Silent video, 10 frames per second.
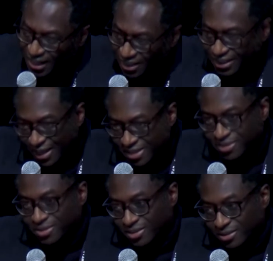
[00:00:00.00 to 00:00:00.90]
and
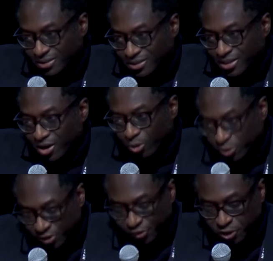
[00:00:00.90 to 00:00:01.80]
against
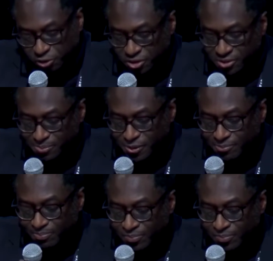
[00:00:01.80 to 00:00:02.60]
older futurisms,